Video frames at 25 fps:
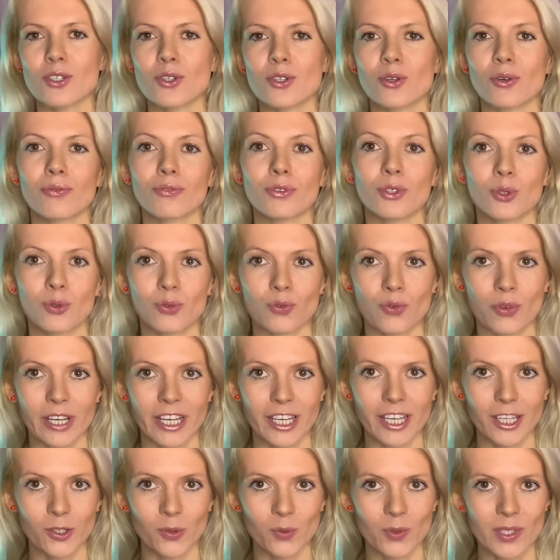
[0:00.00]
of
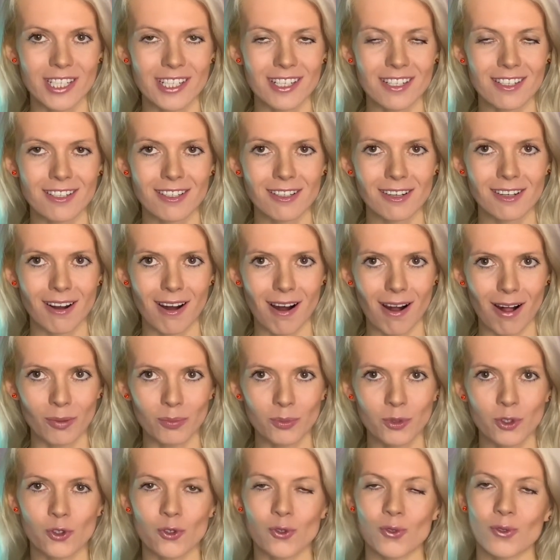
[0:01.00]
Ukraine with a
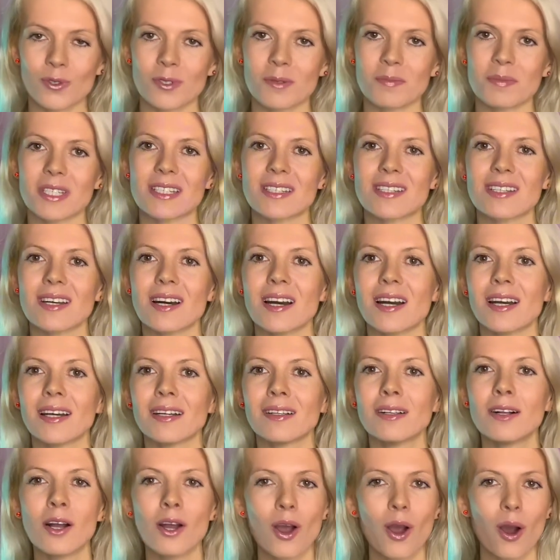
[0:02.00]
Scalp cruise
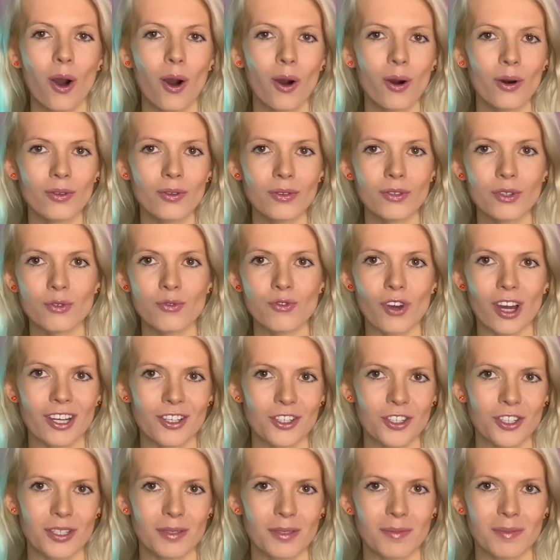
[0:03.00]
missile on the
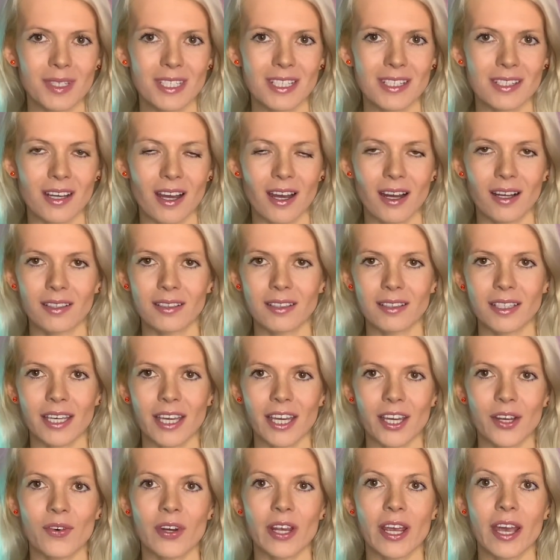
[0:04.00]
Russian missile
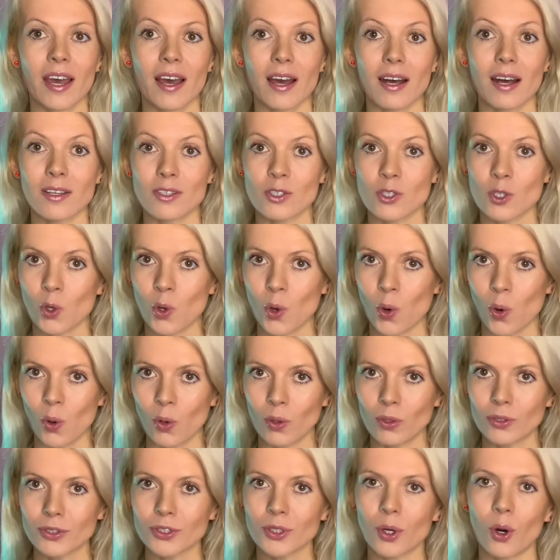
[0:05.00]
carrier
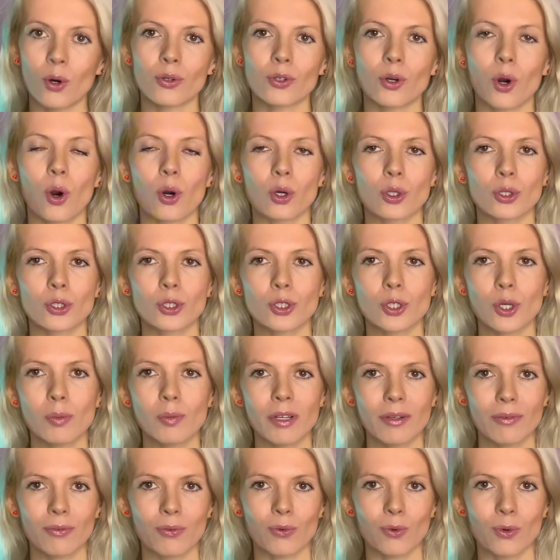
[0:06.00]
Askold on
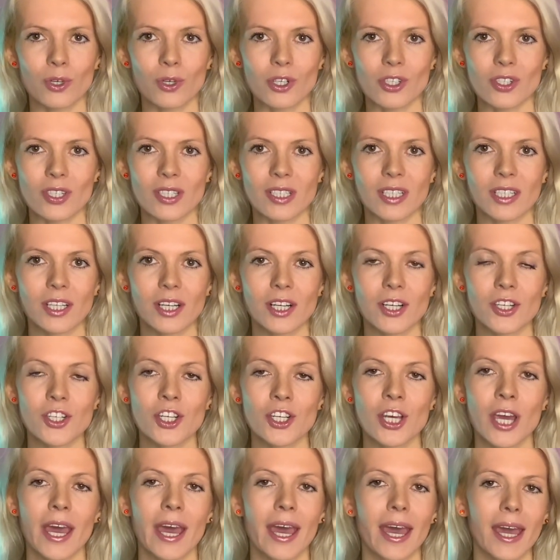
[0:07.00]
October 4th in Kerch
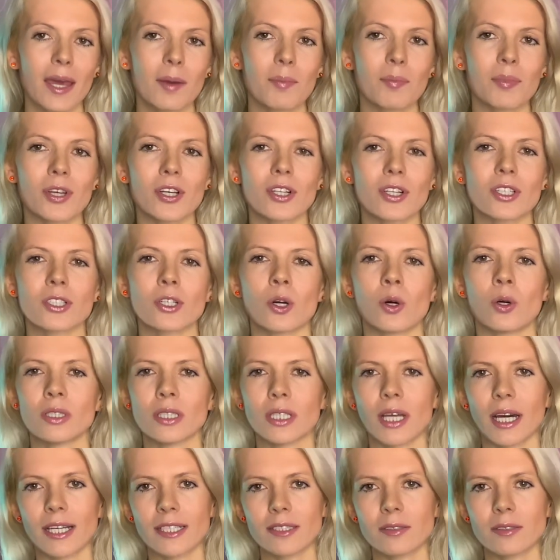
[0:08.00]
appeared
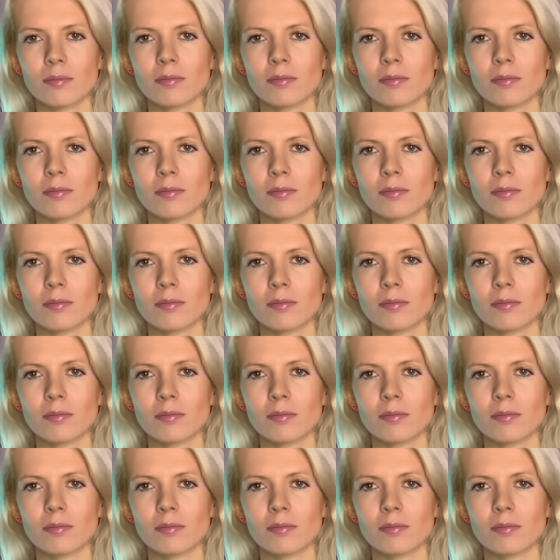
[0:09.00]
online.